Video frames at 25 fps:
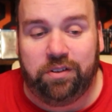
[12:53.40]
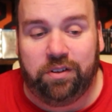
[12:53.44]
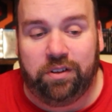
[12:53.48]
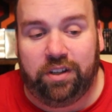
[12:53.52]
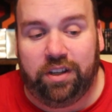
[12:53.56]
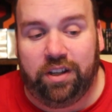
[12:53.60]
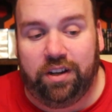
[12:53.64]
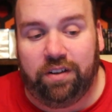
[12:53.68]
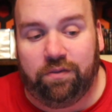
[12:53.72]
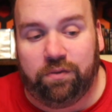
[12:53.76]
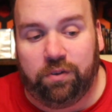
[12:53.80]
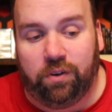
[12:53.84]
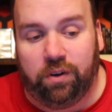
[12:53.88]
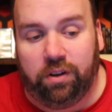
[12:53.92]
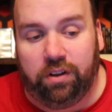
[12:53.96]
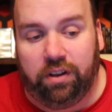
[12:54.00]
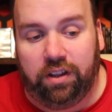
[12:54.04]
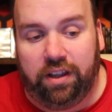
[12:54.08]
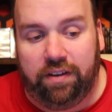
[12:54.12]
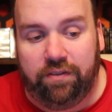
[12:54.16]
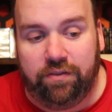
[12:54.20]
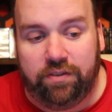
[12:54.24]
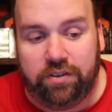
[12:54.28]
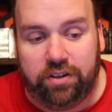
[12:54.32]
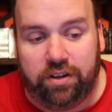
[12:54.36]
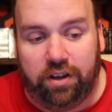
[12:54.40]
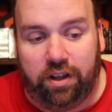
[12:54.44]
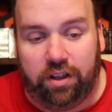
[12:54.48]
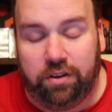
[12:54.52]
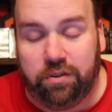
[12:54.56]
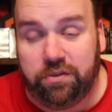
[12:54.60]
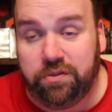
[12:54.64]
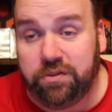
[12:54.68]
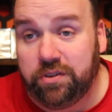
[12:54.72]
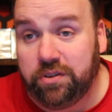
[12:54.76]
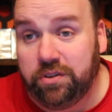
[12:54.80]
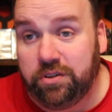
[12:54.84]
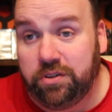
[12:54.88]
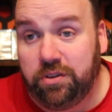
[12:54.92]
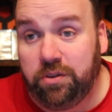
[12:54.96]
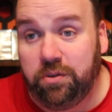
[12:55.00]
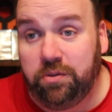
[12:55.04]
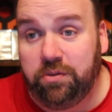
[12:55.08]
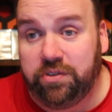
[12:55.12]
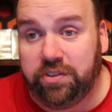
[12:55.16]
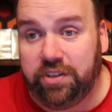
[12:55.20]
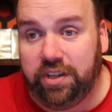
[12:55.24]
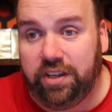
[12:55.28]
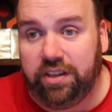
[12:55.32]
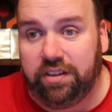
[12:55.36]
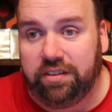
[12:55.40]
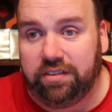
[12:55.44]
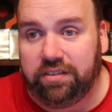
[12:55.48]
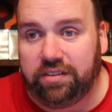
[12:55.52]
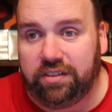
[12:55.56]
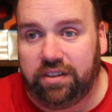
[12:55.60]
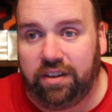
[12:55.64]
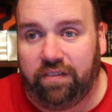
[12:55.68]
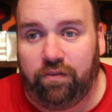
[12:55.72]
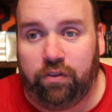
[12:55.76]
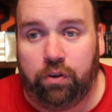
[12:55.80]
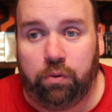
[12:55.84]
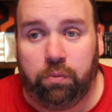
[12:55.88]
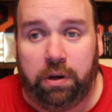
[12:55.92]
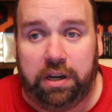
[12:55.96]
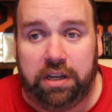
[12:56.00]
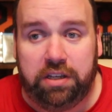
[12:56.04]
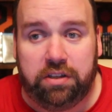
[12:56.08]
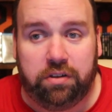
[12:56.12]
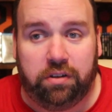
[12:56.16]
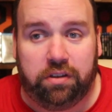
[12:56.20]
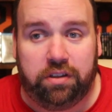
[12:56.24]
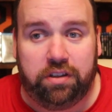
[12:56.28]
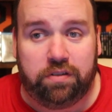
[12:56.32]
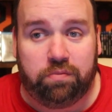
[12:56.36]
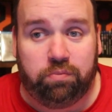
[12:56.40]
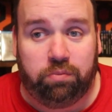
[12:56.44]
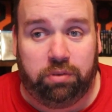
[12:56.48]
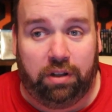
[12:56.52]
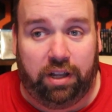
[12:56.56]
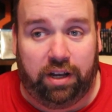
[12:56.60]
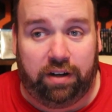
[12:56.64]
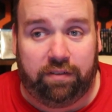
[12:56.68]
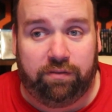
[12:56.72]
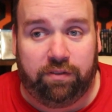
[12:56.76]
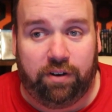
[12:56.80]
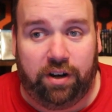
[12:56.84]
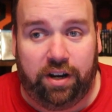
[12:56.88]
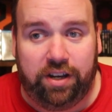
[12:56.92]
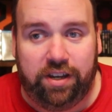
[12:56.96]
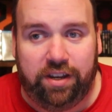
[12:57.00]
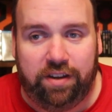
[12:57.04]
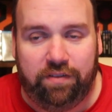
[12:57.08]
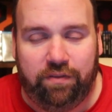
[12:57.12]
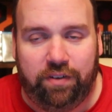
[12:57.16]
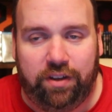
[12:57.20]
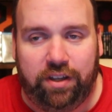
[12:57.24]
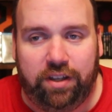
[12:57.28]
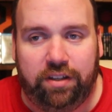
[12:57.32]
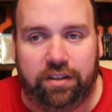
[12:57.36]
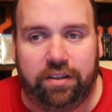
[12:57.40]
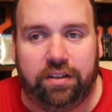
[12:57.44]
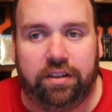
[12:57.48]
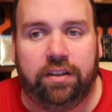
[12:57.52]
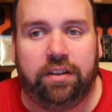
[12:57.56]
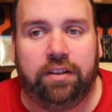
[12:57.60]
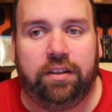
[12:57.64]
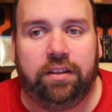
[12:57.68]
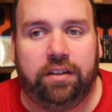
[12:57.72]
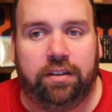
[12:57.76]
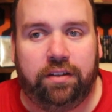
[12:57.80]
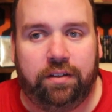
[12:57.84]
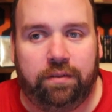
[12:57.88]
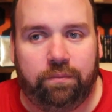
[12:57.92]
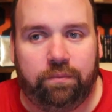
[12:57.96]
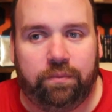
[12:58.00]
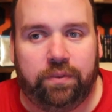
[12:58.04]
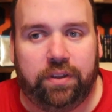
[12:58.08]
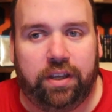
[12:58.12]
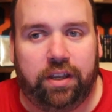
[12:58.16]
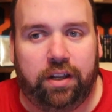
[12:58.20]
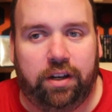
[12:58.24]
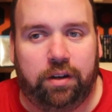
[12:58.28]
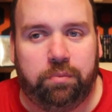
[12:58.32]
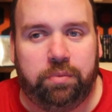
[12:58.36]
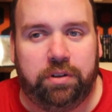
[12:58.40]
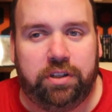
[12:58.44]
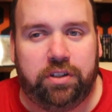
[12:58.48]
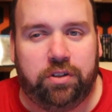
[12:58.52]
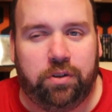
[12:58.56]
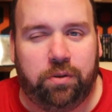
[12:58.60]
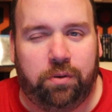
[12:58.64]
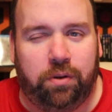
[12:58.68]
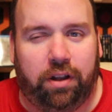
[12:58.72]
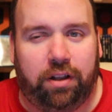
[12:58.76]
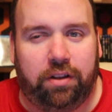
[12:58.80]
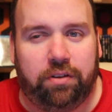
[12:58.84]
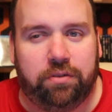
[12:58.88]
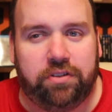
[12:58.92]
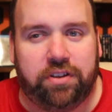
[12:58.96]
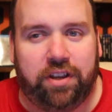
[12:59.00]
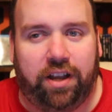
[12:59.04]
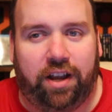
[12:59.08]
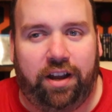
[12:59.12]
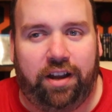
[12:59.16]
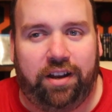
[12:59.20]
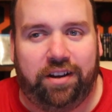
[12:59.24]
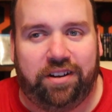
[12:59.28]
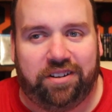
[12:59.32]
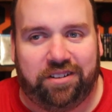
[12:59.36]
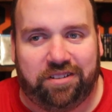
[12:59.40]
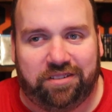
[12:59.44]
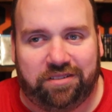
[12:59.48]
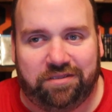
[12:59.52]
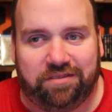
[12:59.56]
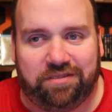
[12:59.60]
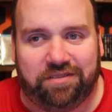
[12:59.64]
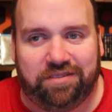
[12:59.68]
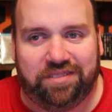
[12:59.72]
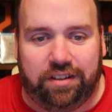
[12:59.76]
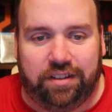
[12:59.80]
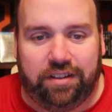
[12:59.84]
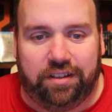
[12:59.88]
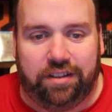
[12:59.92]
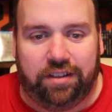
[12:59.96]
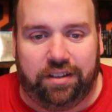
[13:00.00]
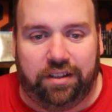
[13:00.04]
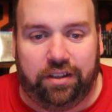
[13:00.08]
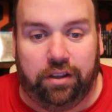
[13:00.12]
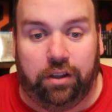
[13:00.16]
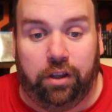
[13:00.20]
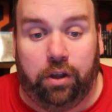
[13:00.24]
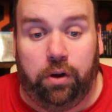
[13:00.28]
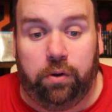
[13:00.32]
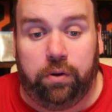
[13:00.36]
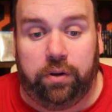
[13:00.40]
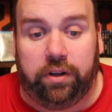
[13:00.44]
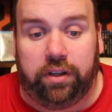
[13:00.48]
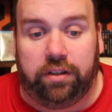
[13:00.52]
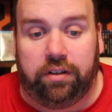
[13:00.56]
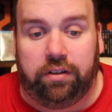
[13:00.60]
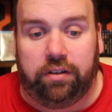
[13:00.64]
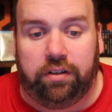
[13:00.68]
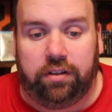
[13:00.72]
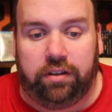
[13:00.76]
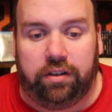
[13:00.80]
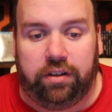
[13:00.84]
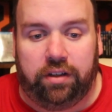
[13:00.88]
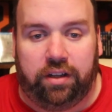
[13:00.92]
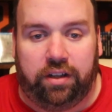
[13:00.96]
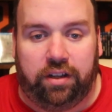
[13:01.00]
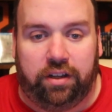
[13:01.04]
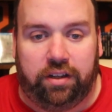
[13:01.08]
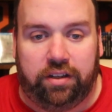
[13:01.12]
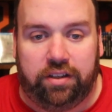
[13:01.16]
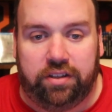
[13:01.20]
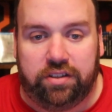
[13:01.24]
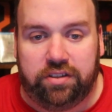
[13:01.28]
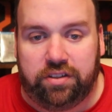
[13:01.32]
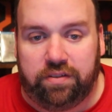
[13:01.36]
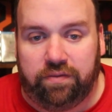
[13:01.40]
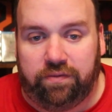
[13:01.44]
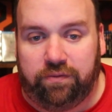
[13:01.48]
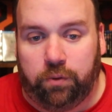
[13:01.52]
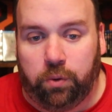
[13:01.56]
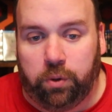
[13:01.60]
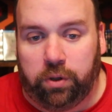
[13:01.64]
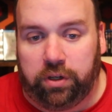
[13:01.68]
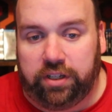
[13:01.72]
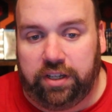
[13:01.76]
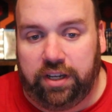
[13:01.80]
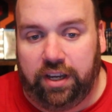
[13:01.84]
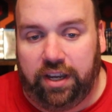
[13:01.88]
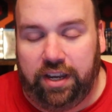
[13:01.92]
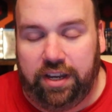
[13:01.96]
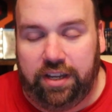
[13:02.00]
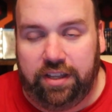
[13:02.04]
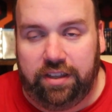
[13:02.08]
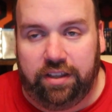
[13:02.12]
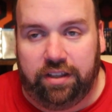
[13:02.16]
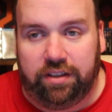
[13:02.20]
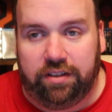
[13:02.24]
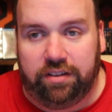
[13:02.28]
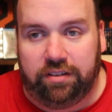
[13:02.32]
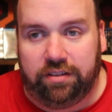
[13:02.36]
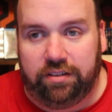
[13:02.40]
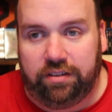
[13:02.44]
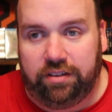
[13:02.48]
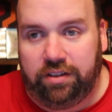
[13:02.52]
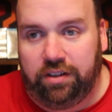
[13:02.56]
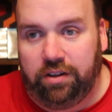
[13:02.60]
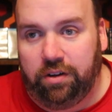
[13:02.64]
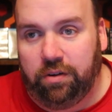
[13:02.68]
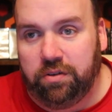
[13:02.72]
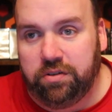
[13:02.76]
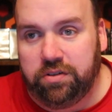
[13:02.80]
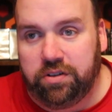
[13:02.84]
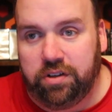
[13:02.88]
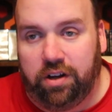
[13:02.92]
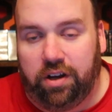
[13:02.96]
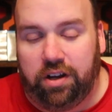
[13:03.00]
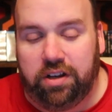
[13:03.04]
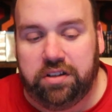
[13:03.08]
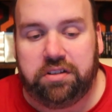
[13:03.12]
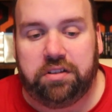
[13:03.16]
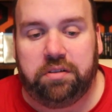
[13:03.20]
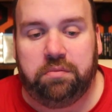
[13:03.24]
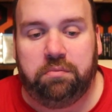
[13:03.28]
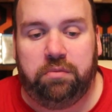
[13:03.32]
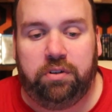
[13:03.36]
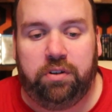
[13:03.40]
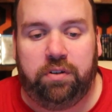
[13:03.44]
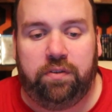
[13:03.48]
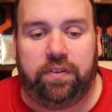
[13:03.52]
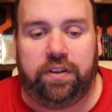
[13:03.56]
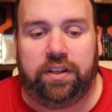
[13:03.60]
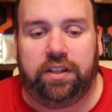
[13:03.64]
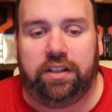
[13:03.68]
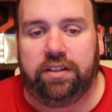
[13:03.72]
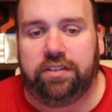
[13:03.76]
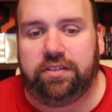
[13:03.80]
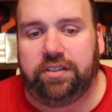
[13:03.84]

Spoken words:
you can get it for $11.02. If you wait till this Black Friday event, it'll be $2 higher. Logan is a 4K that, you know, is an awesome movie, and